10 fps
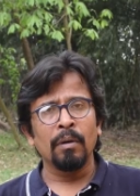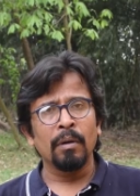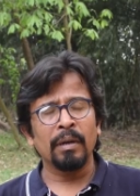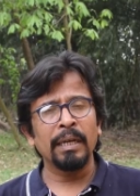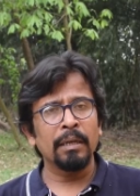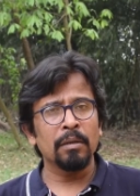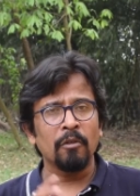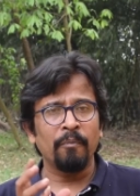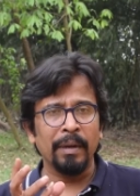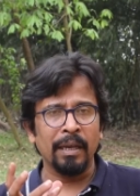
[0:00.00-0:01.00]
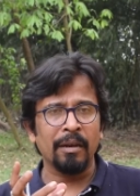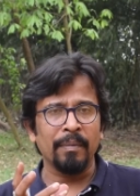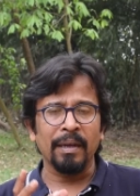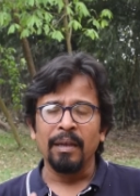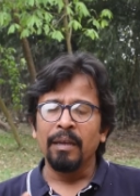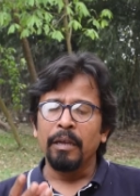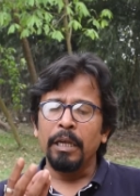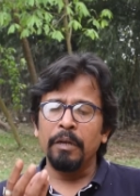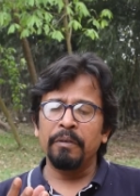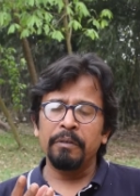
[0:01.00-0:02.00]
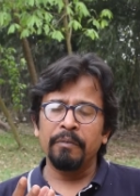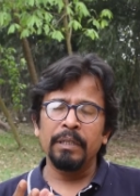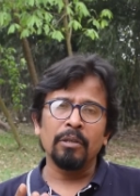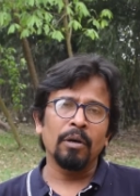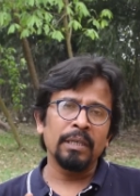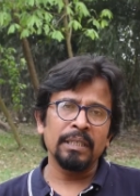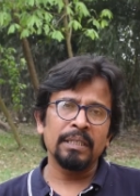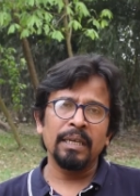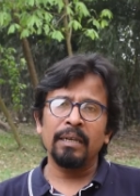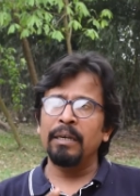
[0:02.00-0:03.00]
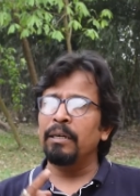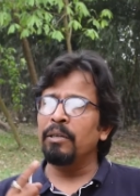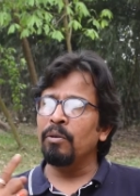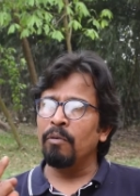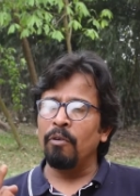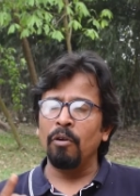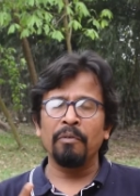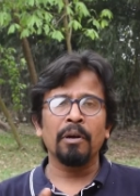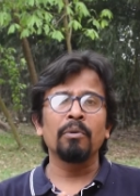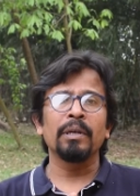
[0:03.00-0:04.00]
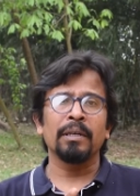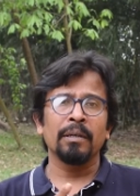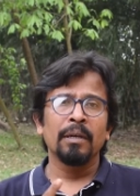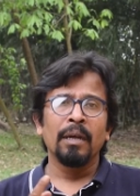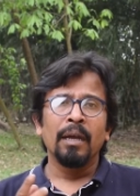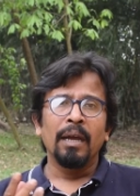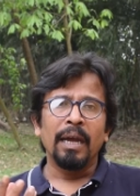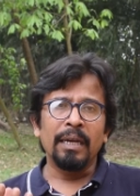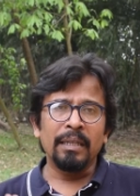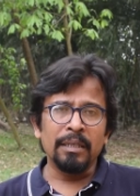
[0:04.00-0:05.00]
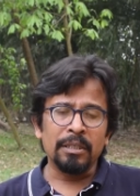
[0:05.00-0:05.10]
writers of parikrama, in which one thought is there and you revolve around it, and then